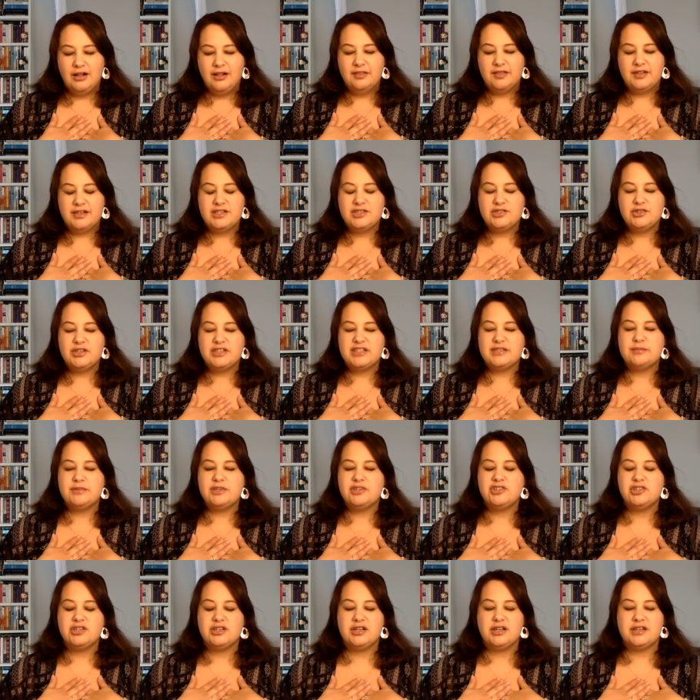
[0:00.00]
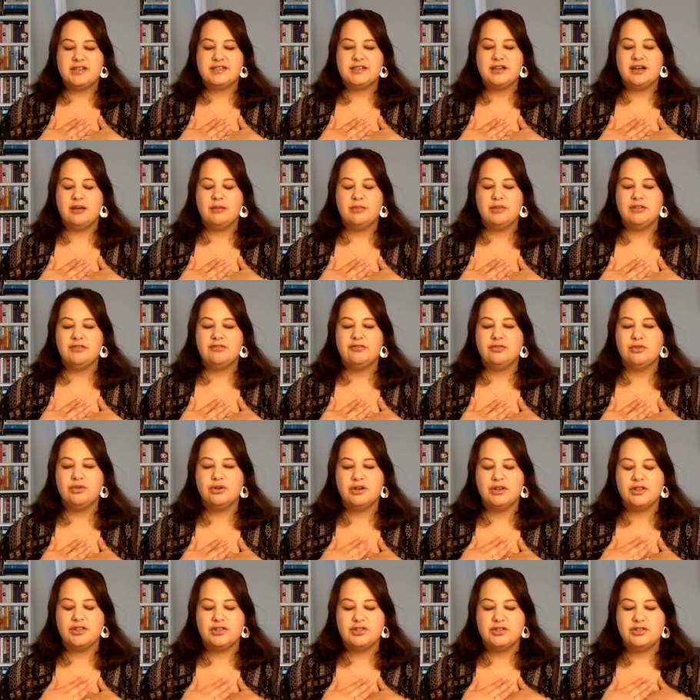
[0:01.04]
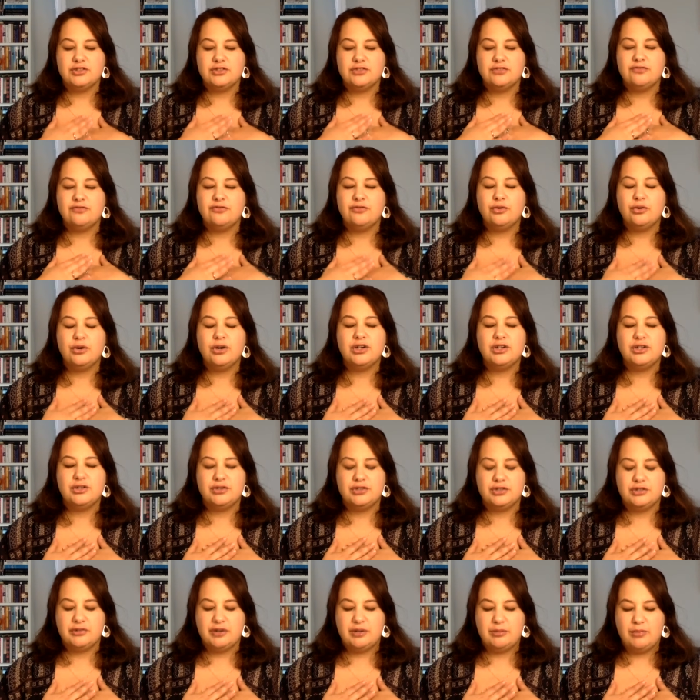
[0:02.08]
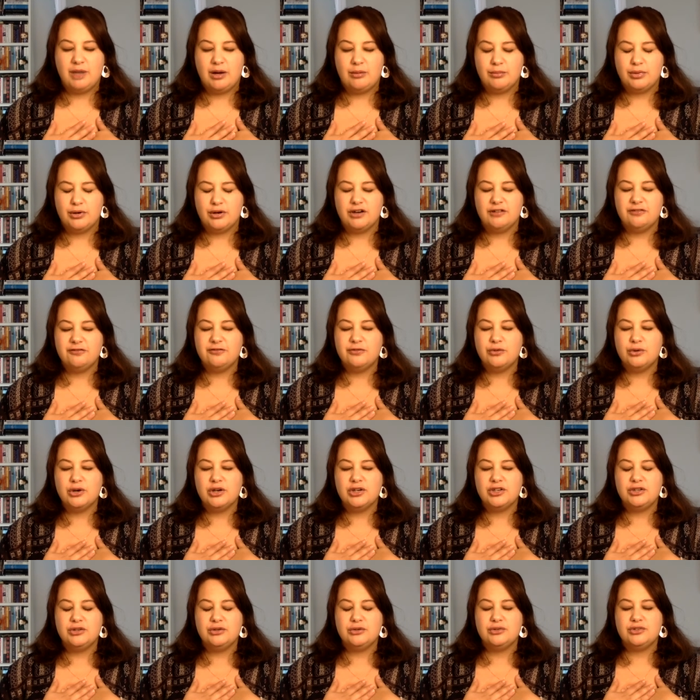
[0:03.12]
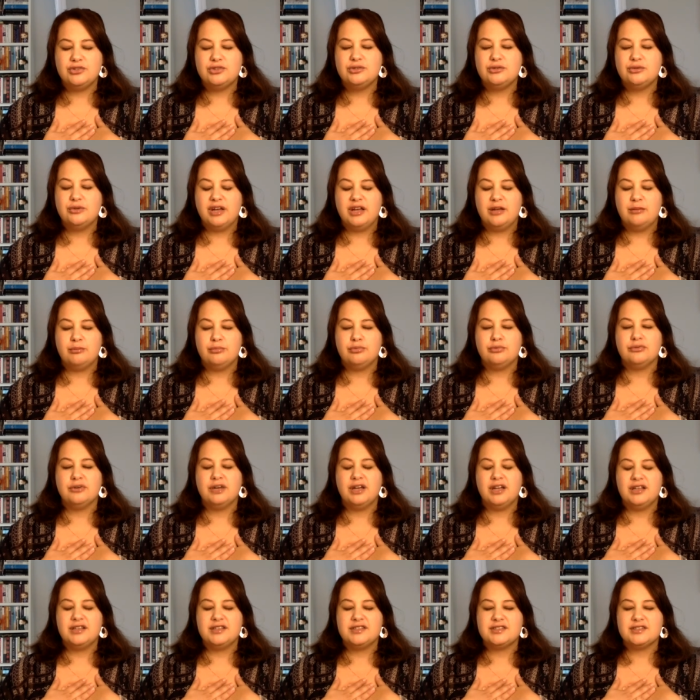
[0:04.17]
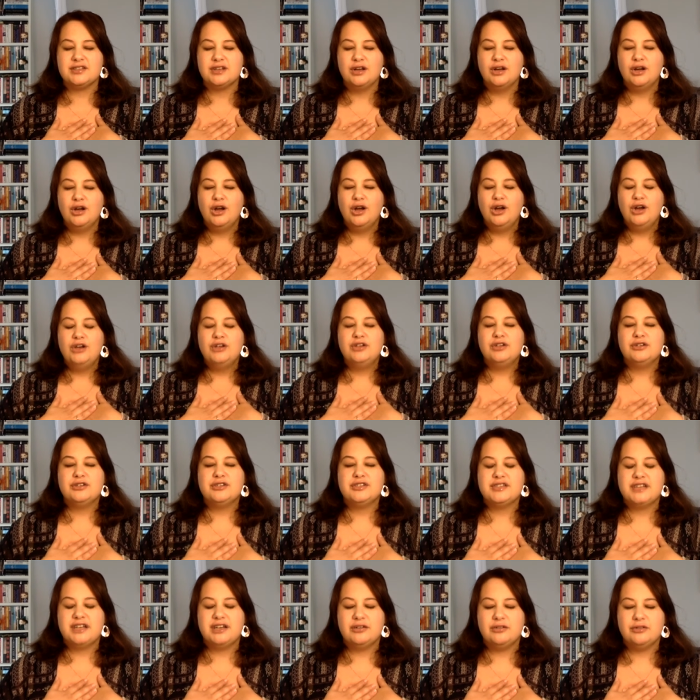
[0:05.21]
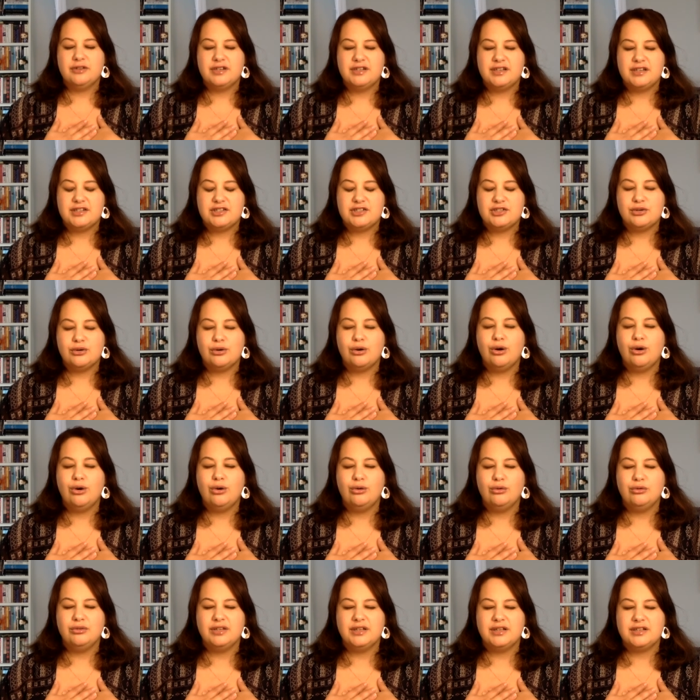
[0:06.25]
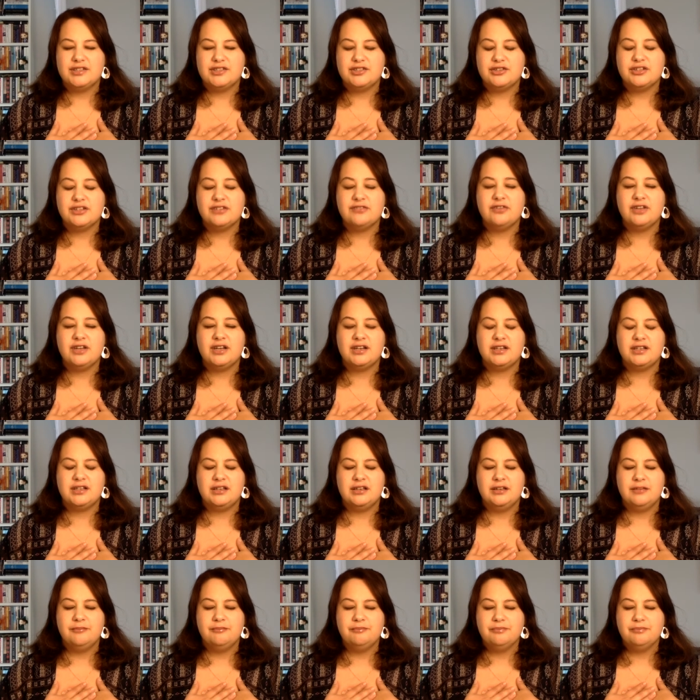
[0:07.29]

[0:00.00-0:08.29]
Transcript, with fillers: This transmission is coming forth for you to remember, for you to embrace your sacredness, your wholeness, your divinity